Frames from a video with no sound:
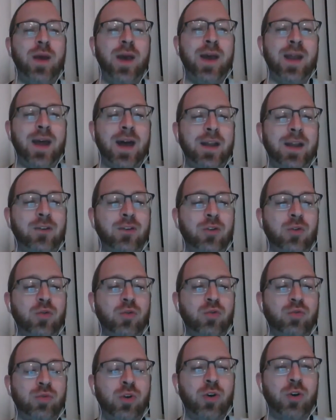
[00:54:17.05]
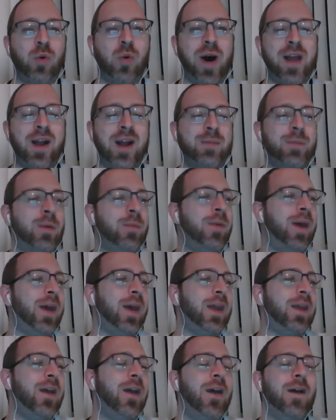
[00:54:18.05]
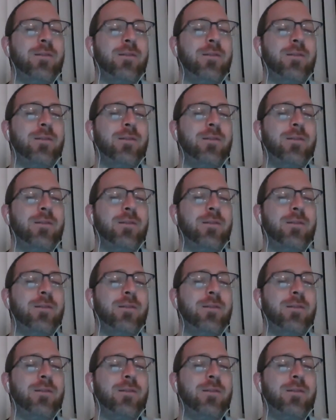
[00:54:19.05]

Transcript: and iTunes, RotoWire MMA.